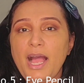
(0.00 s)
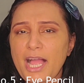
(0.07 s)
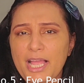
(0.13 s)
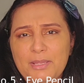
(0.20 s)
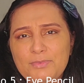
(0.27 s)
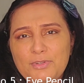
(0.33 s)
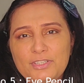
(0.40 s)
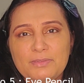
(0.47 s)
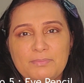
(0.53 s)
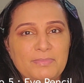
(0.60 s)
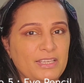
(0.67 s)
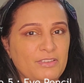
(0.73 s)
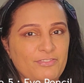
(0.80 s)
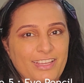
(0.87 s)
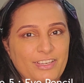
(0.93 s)
I am not a
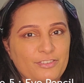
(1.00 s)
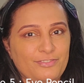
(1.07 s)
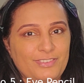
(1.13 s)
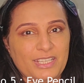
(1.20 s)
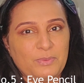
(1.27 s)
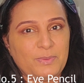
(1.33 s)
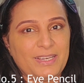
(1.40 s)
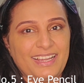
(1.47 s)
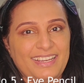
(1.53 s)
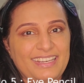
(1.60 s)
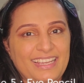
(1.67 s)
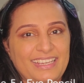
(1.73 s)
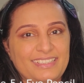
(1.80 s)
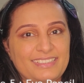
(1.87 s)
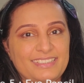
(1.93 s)
big fan of liquid
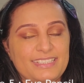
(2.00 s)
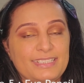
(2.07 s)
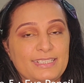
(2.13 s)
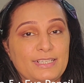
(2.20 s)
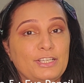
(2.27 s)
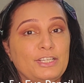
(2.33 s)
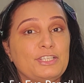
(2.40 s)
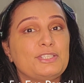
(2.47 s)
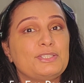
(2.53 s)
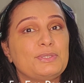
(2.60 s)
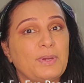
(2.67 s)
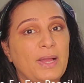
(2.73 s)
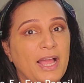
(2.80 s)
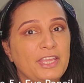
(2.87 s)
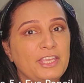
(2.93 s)
eyeliners,
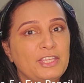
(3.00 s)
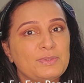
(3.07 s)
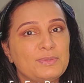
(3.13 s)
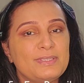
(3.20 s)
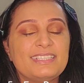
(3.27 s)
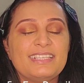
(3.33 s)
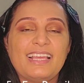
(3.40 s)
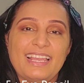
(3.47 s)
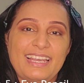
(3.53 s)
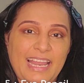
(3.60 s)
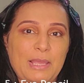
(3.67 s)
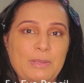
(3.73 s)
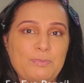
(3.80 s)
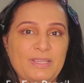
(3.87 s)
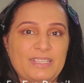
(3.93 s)
so I use an
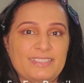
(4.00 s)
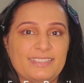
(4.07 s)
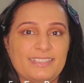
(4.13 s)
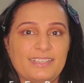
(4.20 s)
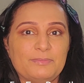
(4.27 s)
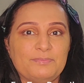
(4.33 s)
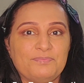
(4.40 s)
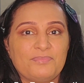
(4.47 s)
eye pencil.